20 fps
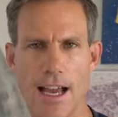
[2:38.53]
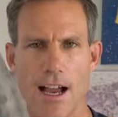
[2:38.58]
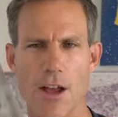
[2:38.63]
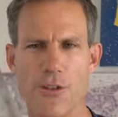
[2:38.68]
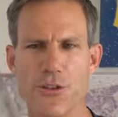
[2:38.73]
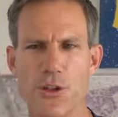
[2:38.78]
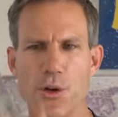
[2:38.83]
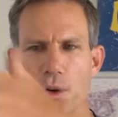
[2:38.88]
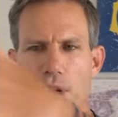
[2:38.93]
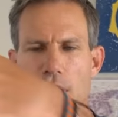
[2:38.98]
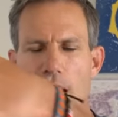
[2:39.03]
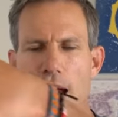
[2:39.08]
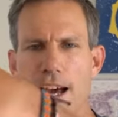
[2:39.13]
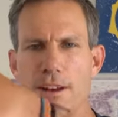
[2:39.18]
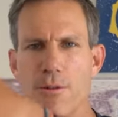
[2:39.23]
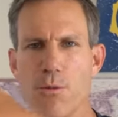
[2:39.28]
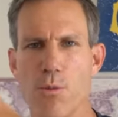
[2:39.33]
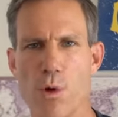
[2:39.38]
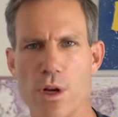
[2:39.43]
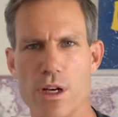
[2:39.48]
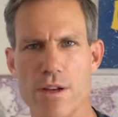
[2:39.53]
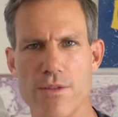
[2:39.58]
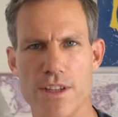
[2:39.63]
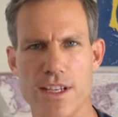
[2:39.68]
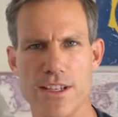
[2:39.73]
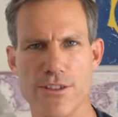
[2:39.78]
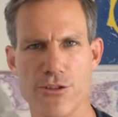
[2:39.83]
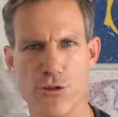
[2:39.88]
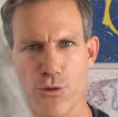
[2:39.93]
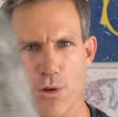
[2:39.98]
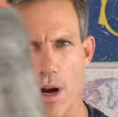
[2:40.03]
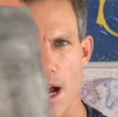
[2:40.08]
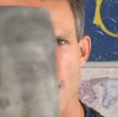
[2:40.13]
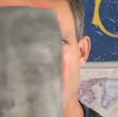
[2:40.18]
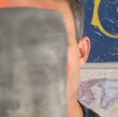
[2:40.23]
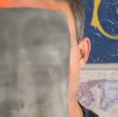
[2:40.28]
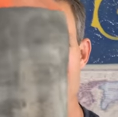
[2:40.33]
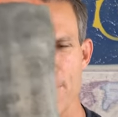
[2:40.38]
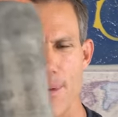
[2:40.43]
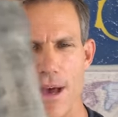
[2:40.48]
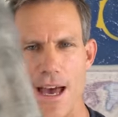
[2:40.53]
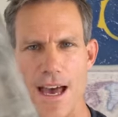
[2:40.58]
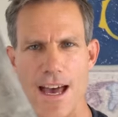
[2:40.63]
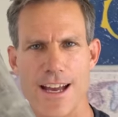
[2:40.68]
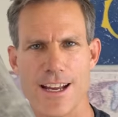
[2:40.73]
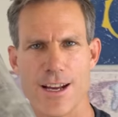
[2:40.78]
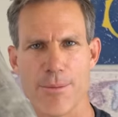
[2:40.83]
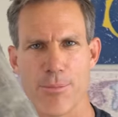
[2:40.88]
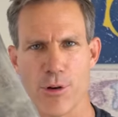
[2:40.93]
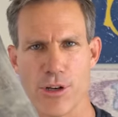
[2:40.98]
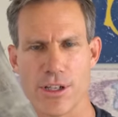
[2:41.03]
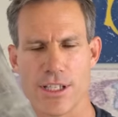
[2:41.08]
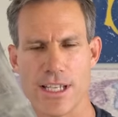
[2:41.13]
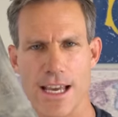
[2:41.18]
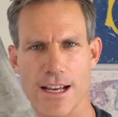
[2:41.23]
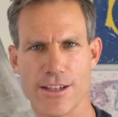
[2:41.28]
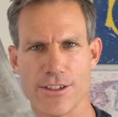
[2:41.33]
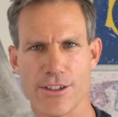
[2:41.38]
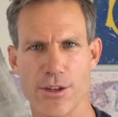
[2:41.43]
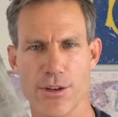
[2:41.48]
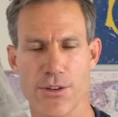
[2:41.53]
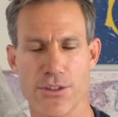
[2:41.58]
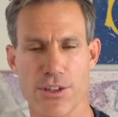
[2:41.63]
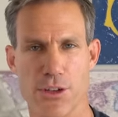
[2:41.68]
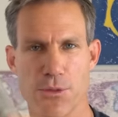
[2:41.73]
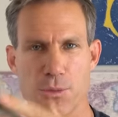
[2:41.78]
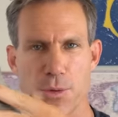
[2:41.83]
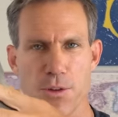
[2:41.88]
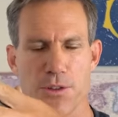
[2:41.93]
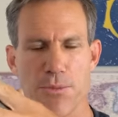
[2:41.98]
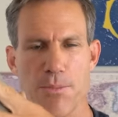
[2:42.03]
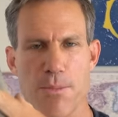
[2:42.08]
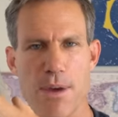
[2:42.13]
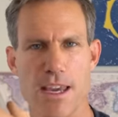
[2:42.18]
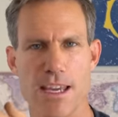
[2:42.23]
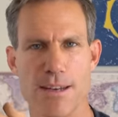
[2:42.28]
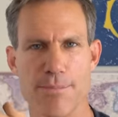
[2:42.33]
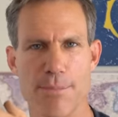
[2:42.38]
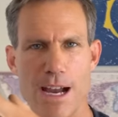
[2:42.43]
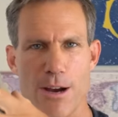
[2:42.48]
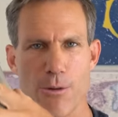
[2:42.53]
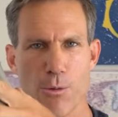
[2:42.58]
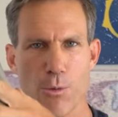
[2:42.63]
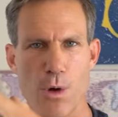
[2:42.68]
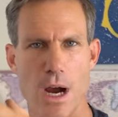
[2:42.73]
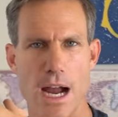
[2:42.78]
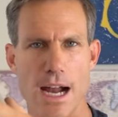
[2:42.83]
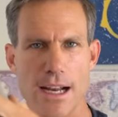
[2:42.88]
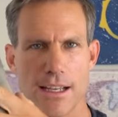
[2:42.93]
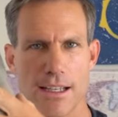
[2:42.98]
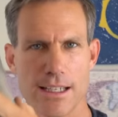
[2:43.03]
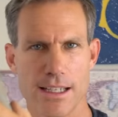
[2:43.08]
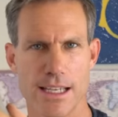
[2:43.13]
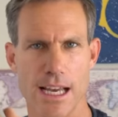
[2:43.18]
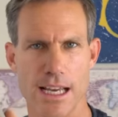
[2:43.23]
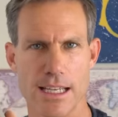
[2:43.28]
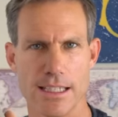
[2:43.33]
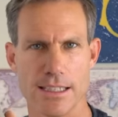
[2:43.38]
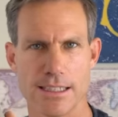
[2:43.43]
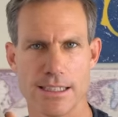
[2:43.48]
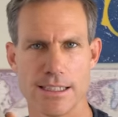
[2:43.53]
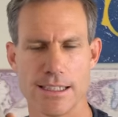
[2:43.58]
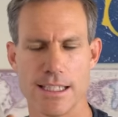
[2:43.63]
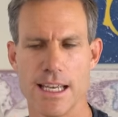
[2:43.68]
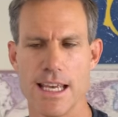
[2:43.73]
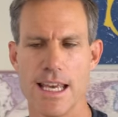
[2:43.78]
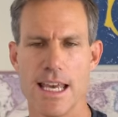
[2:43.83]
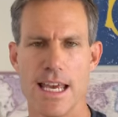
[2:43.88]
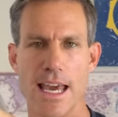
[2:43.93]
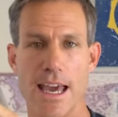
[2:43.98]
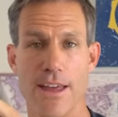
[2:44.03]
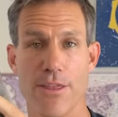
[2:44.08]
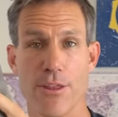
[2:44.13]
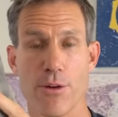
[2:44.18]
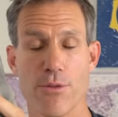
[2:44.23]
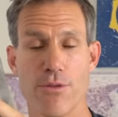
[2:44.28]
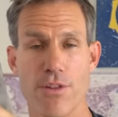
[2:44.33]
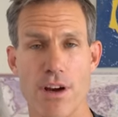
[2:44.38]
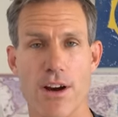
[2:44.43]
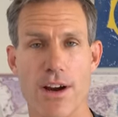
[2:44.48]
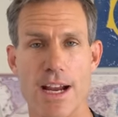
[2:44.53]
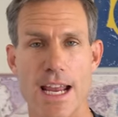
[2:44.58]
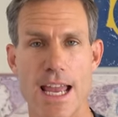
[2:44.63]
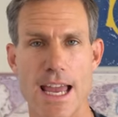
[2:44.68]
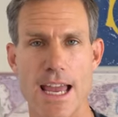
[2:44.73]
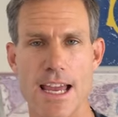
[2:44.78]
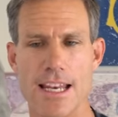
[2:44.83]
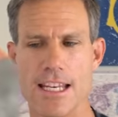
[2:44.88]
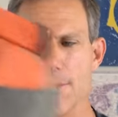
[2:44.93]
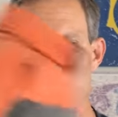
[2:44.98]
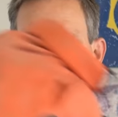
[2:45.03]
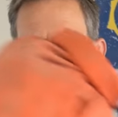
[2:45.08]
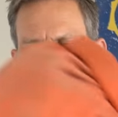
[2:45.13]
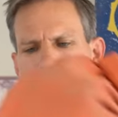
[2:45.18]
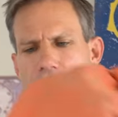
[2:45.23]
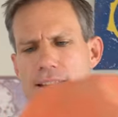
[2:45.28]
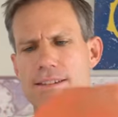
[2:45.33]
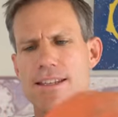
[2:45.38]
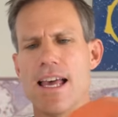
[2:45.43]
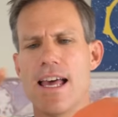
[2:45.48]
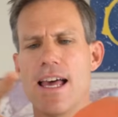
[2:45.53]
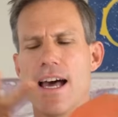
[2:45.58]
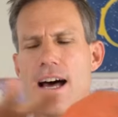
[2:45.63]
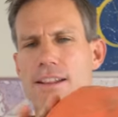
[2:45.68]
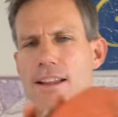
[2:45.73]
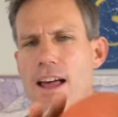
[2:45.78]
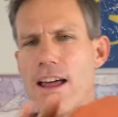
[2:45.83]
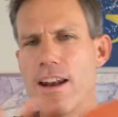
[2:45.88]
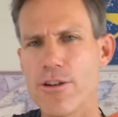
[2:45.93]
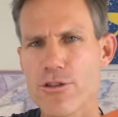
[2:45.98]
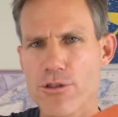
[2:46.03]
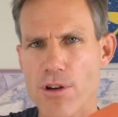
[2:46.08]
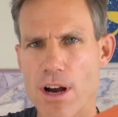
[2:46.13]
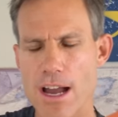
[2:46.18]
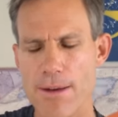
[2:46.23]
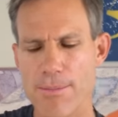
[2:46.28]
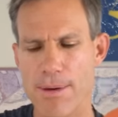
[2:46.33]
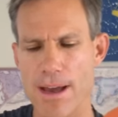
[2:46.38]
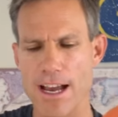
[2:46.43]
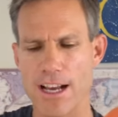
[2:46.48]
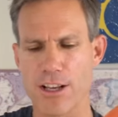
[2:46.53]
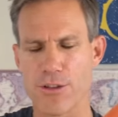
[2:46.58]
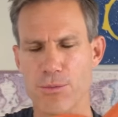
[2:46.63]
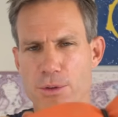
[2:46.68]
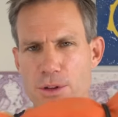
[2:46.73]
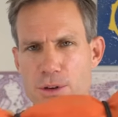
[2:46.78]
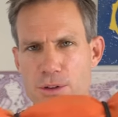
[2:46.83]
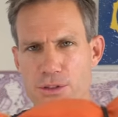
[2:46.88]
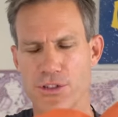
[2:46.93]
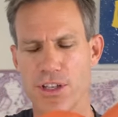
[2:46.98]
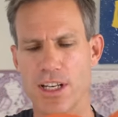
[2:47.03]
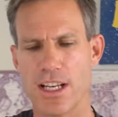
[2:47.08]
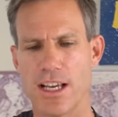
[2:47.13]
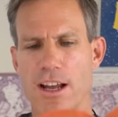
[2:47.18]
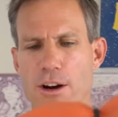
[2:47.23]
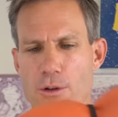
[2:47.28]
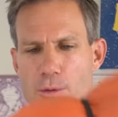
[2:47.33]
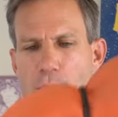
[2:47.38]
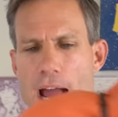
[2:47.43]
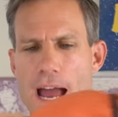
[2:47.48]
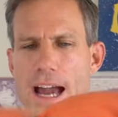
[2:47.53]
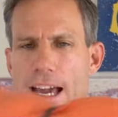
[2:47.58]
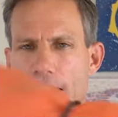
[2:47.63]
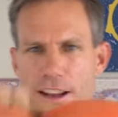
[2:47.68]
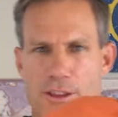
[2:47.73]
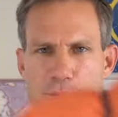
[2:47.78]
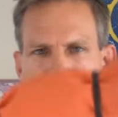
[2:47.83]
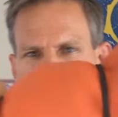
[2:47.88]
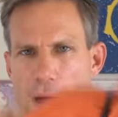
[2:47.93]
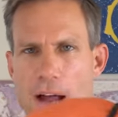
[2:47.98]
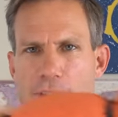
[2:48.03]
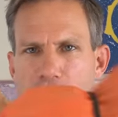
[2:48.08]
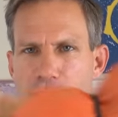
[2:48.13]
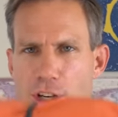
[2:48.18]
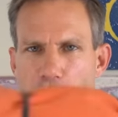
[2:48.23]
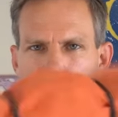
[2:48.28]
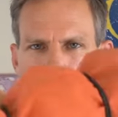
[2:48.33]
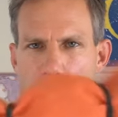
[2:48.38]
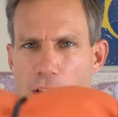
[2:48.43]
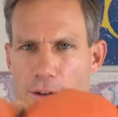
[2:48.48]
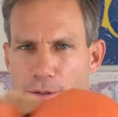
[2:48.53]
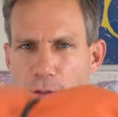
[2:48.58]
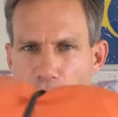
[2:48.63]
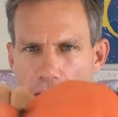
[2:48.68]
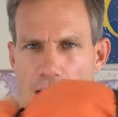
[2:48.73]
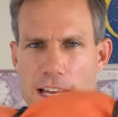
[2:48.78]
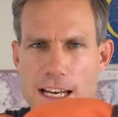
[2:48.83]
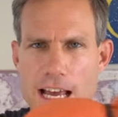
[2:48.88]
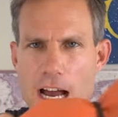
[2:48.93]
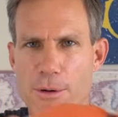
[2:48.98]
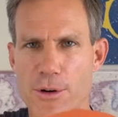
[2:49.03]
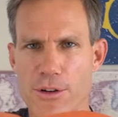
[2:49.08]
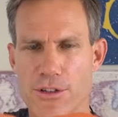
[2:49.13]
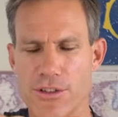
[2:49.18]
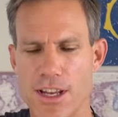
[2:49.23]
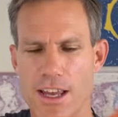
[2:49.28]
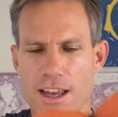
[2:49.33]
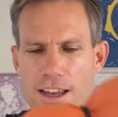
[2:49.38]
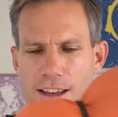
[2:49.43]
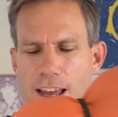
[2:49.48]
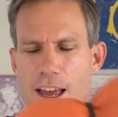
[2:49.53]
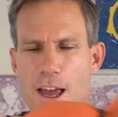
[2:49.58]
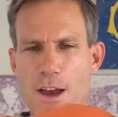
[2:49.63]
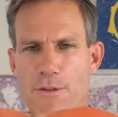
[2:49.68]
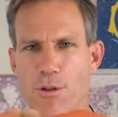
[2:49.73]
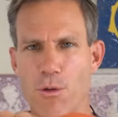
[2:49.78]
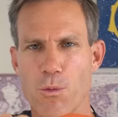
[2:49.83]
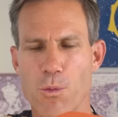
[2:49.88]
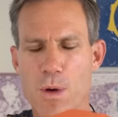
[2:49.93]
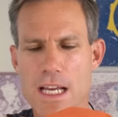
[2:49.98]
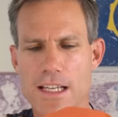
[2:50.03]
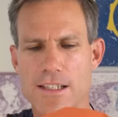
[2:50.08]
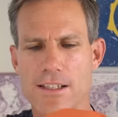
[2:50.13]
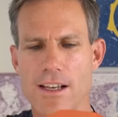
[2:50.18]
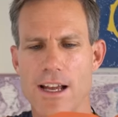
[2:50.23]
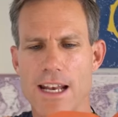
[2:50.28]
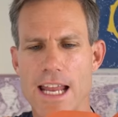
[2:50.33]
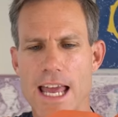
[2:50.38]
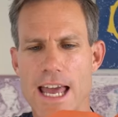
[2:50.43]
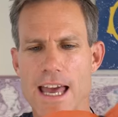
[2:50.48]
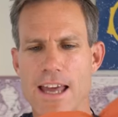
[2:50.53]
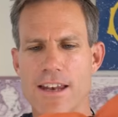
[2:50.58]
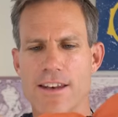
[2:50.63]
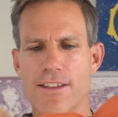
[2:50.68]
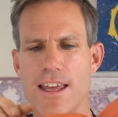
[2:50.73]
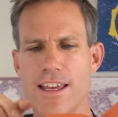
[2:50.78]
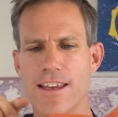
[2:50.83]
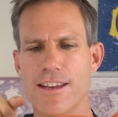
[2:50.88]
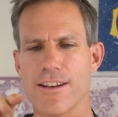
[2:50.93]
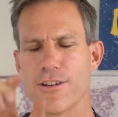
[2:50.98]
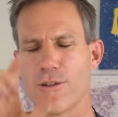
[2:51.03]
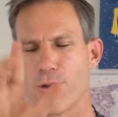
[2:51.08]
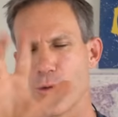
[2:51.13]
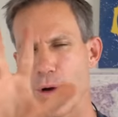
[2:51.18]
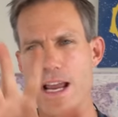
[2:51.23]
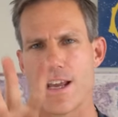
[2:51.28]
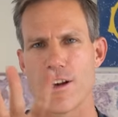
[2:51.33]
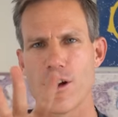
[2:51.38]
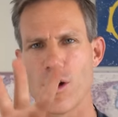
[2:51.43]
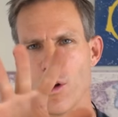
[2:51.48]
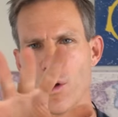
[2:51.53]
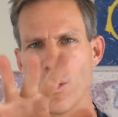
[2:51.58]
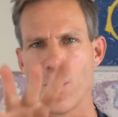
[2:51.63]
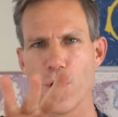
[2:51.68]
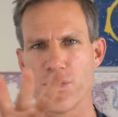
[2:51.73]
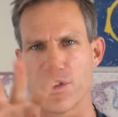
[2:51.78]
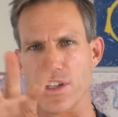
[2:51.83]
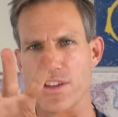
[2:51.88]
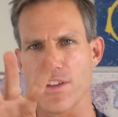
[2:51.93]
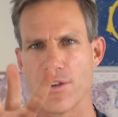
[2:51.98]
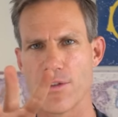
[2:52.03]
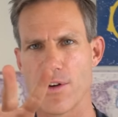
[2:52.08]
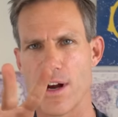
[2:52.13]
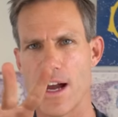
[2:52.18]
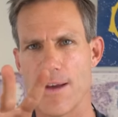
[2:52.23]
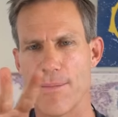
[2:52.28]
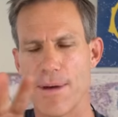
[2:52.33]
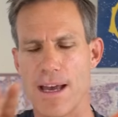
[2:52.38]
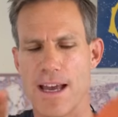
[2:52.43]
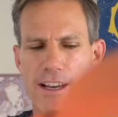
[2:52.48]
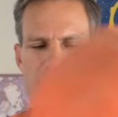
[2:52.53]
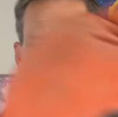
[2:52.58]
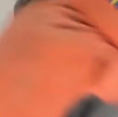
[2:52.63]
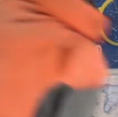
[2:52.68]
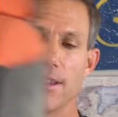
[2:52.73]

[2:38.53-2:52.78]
I also got one of these dry bag protectors. This one's made by Rockgeist. And they're very handy because a lot of dry bags, when they're sitting on a rack and it's bouncing around for eight hours a day for weeks on end, they can create holes in the dry bags.